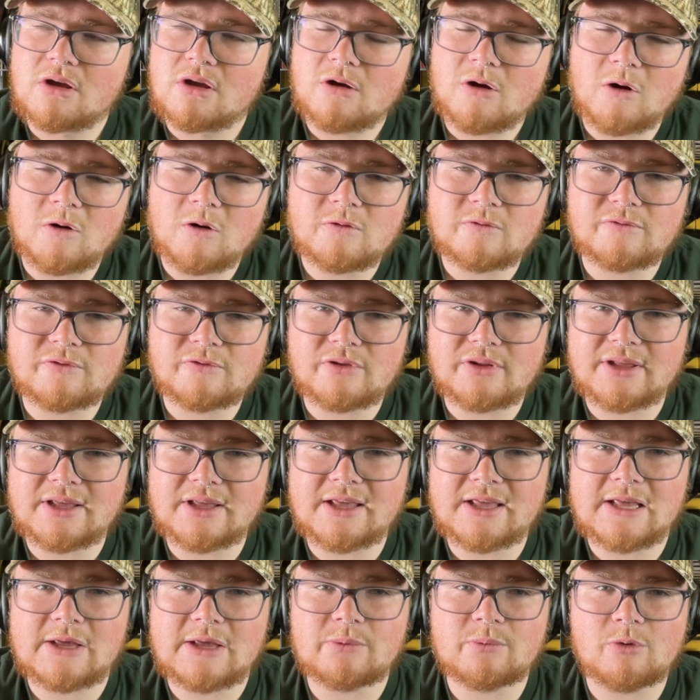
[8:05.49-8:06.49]
hopefully
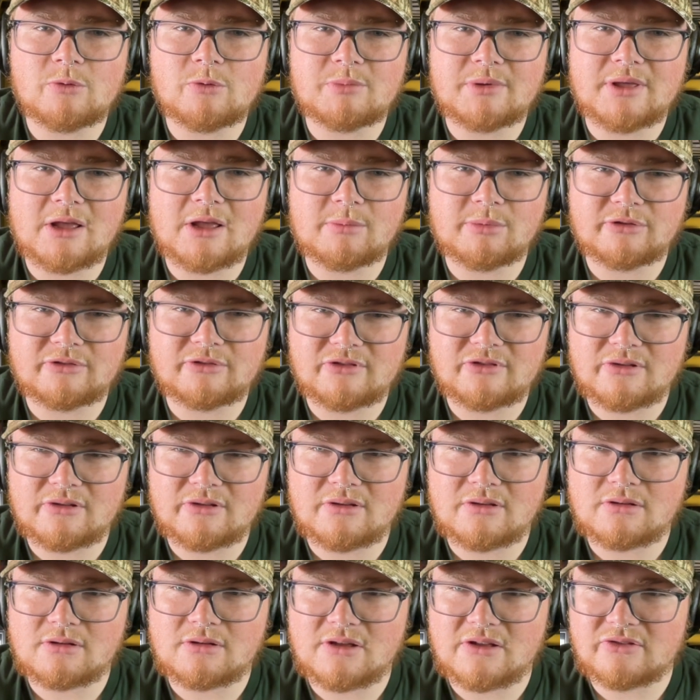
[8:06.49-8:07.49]
he will be able
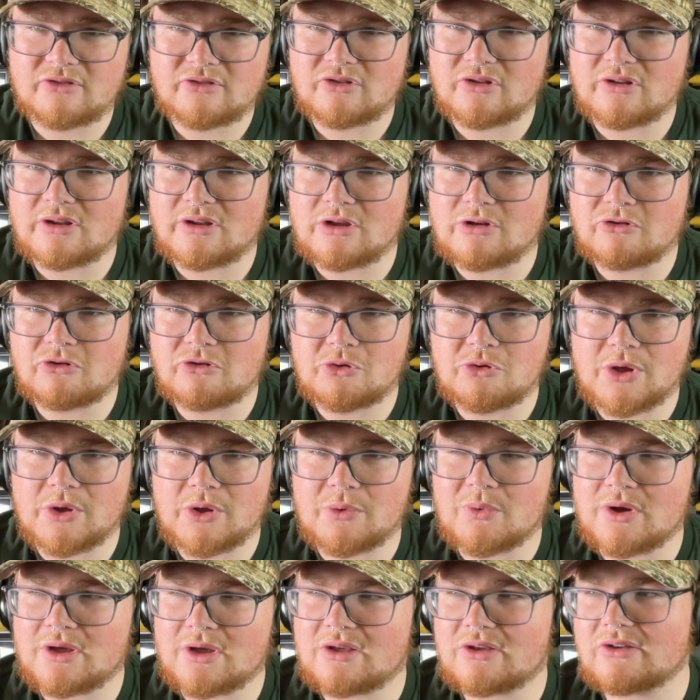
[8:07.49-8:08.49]
to continue doing
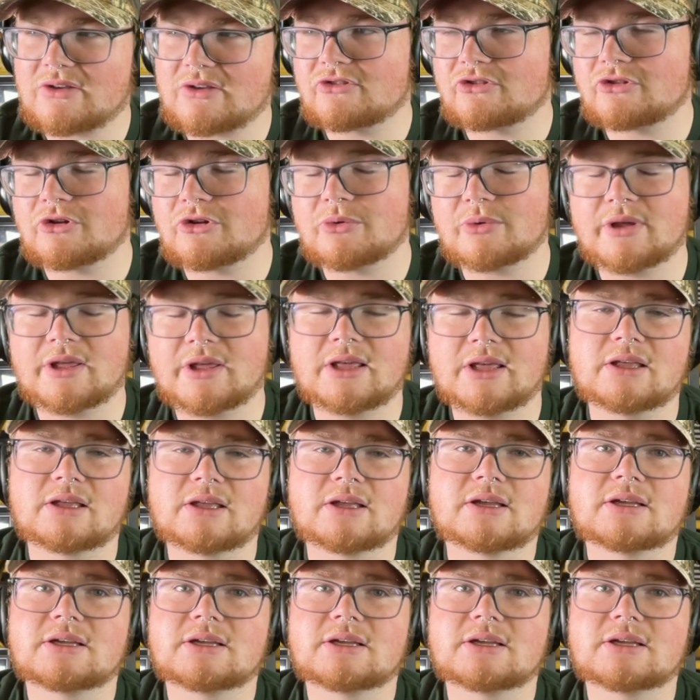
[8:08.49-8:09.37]
what he's doing,